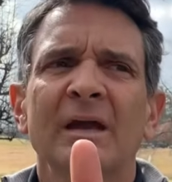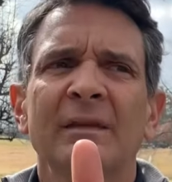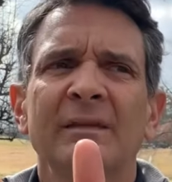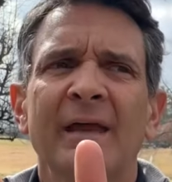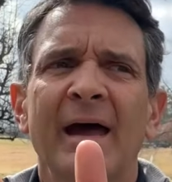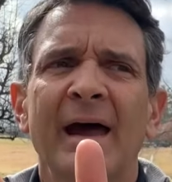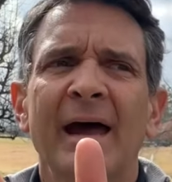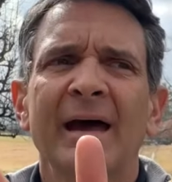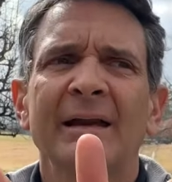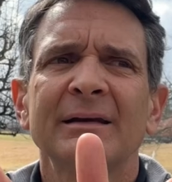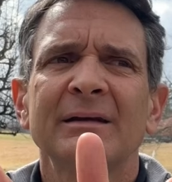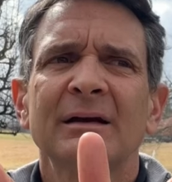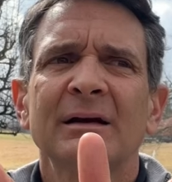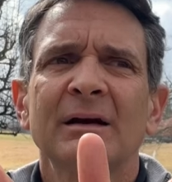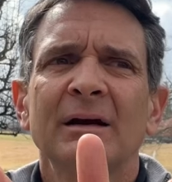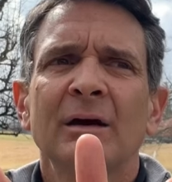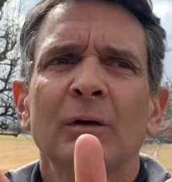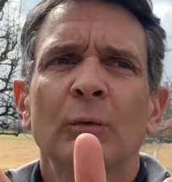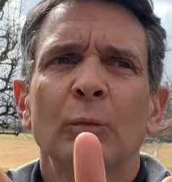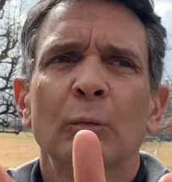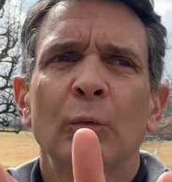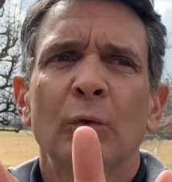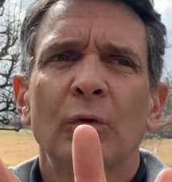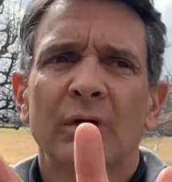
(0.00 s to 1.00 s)
that
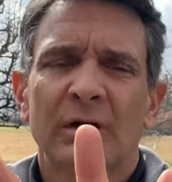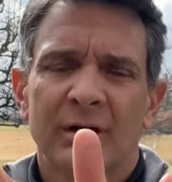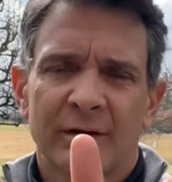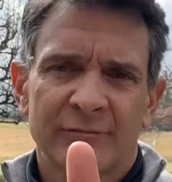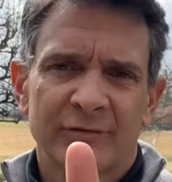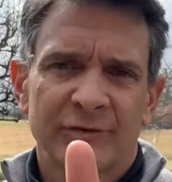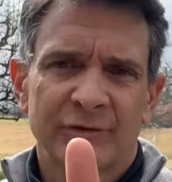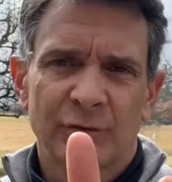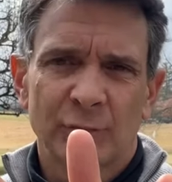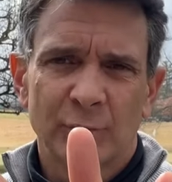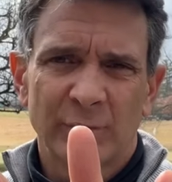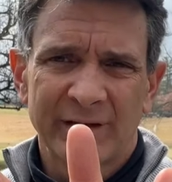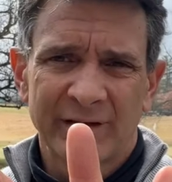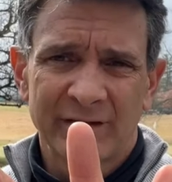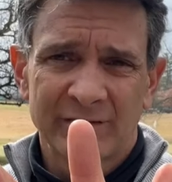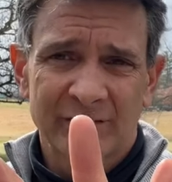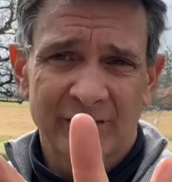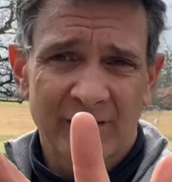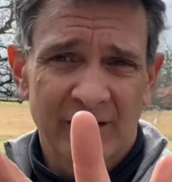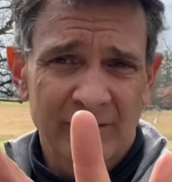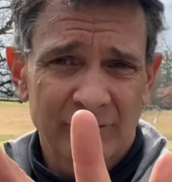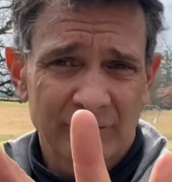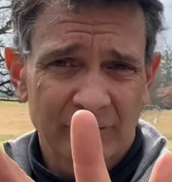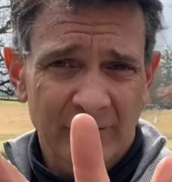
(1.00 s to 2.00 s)
will cover your
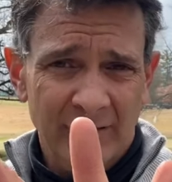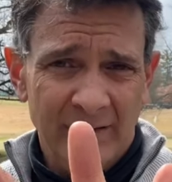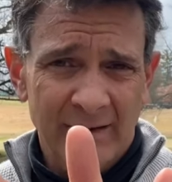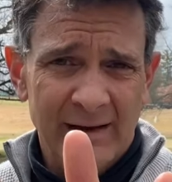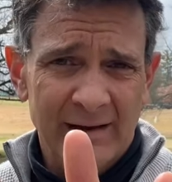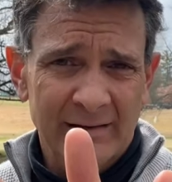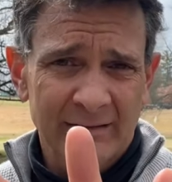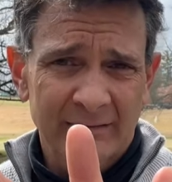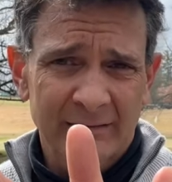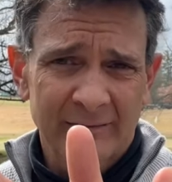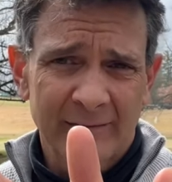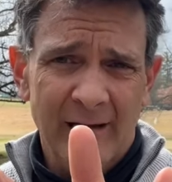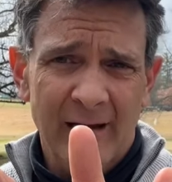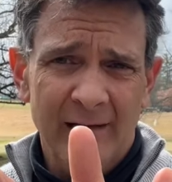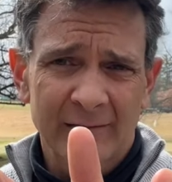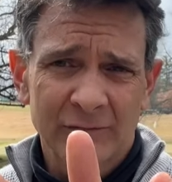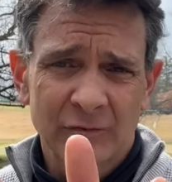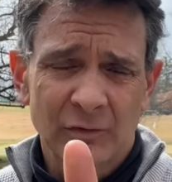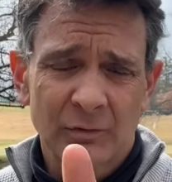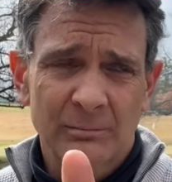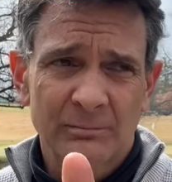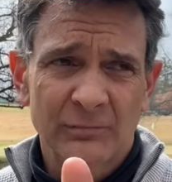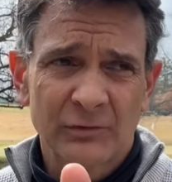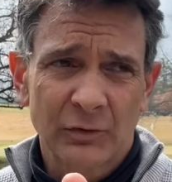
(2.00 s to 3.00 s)
weeds and your lack, uh,
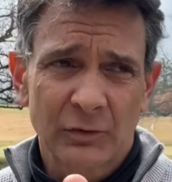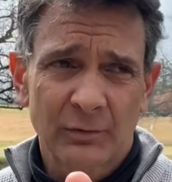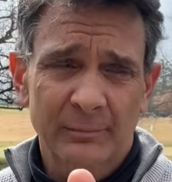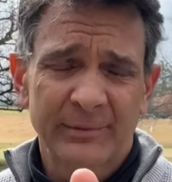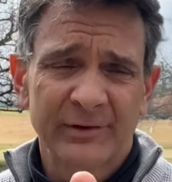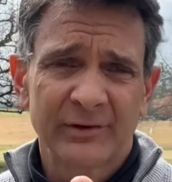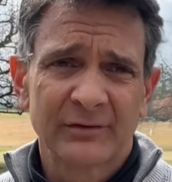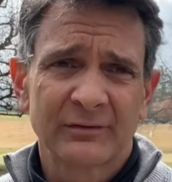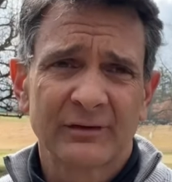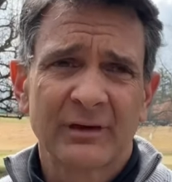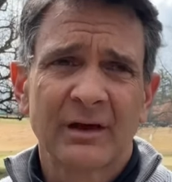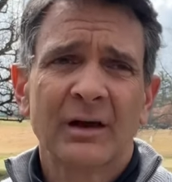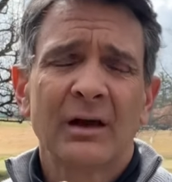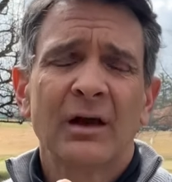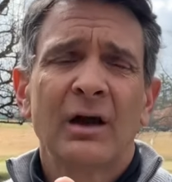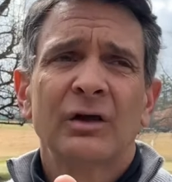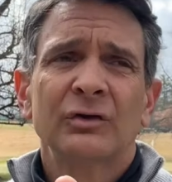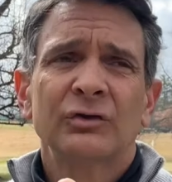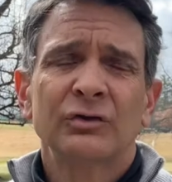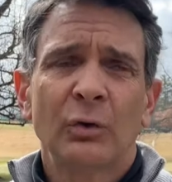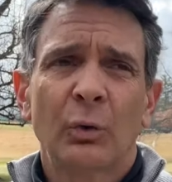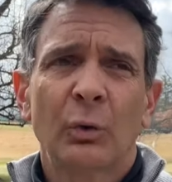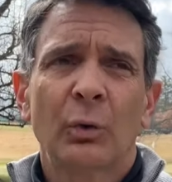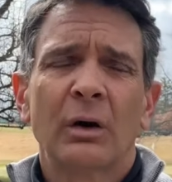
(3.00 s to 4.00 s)
your your ability,
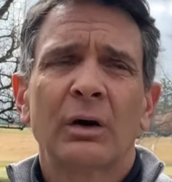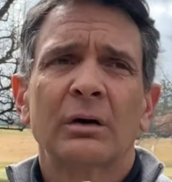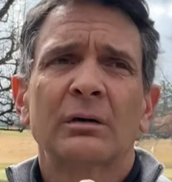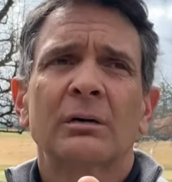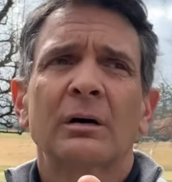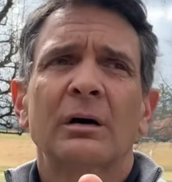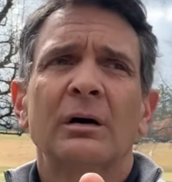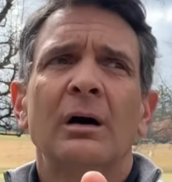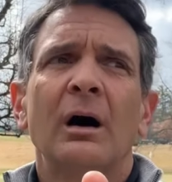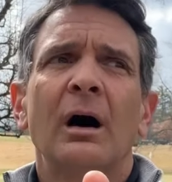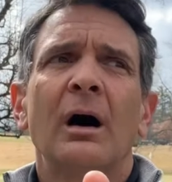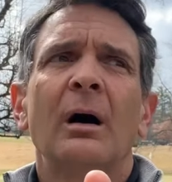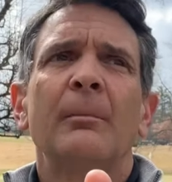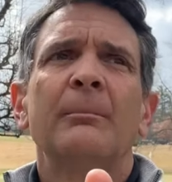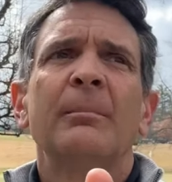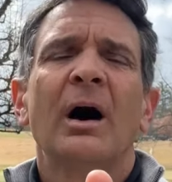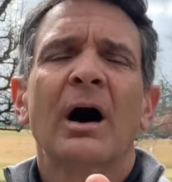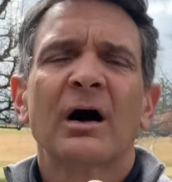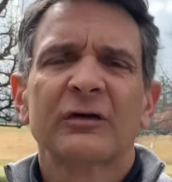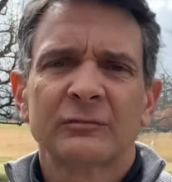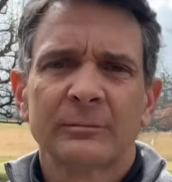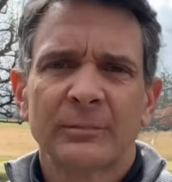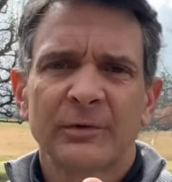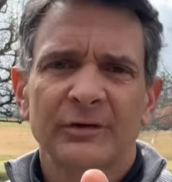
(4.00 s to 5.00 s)
your
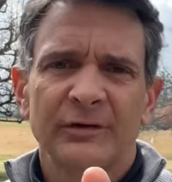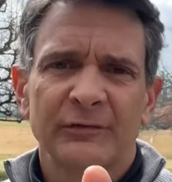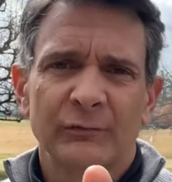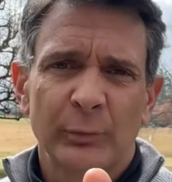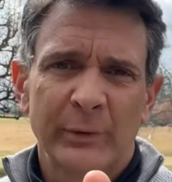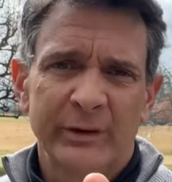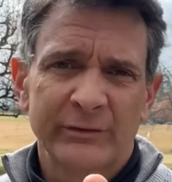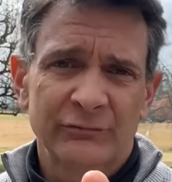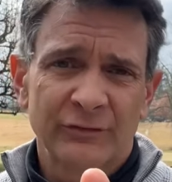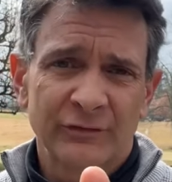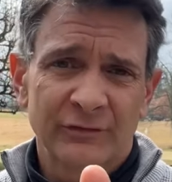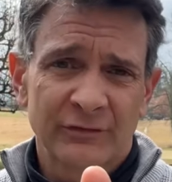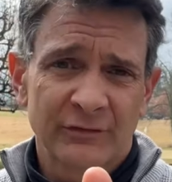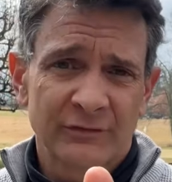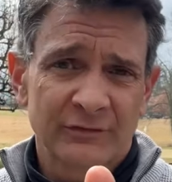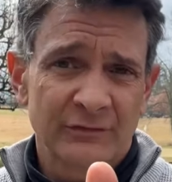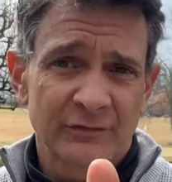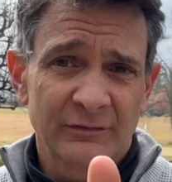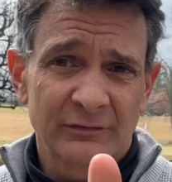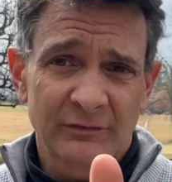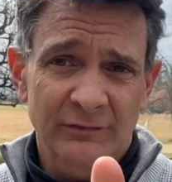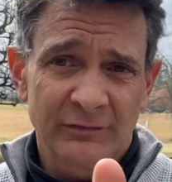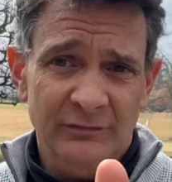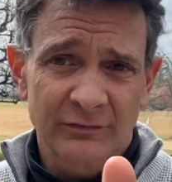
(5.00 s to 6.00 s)
possibility of weed
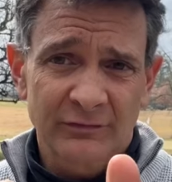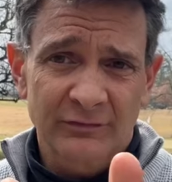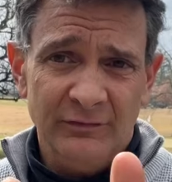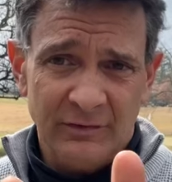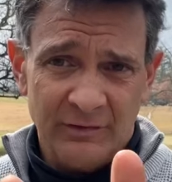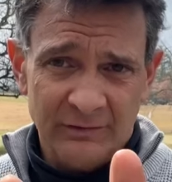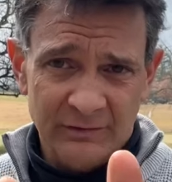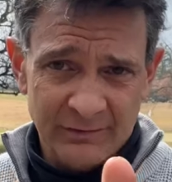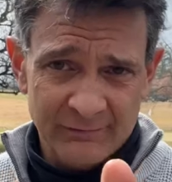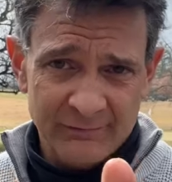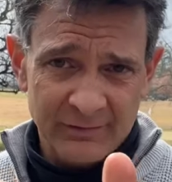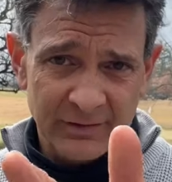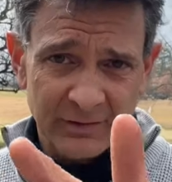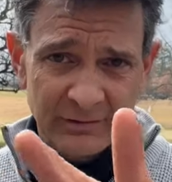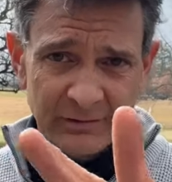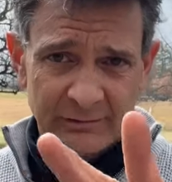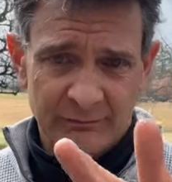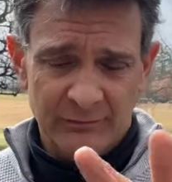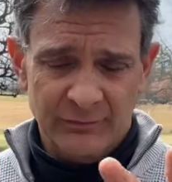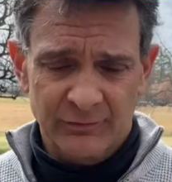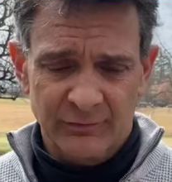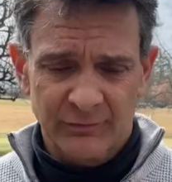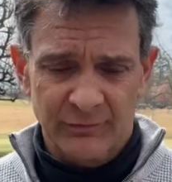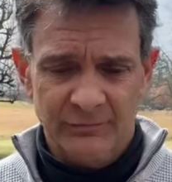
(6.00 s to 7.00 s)
resistance is
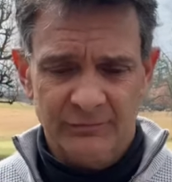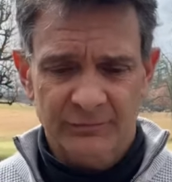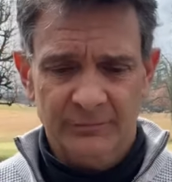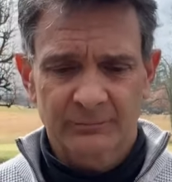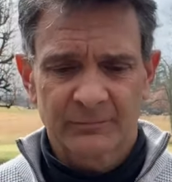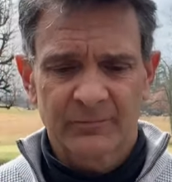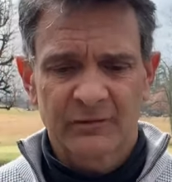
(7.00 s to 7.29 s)
significantly reduced.